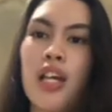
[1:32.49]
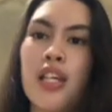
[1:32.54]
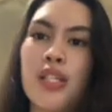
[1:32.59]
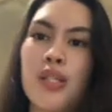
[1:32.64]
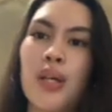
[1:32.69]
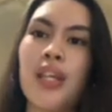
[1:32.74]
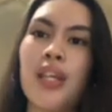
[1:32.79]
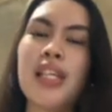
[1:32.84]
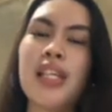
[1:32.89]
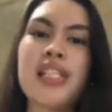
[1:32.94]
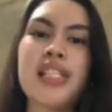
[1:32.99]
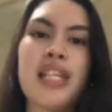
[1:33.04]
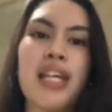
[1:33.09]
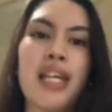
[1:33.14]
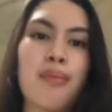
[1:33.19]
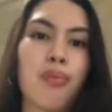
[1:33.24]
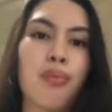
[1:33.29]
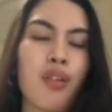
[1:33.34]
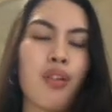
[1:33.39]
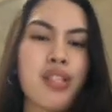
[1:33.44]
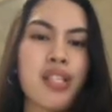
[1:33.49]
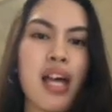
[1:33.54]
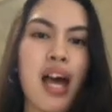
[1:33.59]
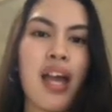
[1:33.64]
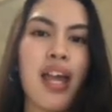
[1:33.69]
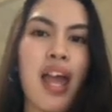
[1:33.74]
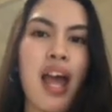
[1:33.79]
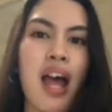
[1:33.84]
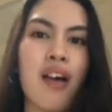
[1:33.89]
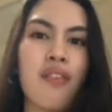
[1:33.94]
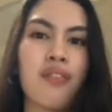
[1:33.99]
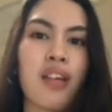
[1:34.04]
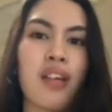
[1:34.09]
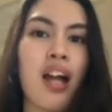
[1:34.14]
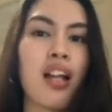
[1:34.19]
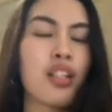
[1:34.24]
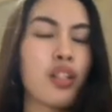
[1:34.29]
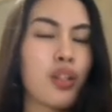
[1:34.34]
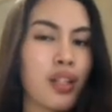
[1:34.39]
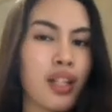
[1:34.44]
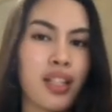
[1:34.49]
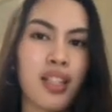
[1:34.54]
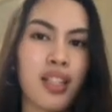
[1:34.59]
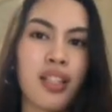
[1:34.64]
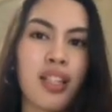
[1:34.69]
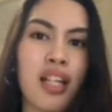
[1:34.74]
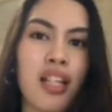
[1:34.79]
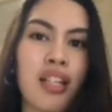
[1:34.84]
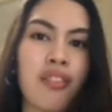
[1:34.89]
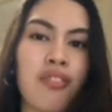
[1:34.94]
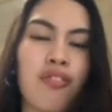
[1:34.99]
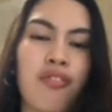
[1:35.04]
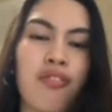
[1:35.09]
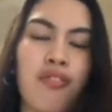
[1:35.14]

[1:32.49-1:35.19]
So in these tables, I have calculated and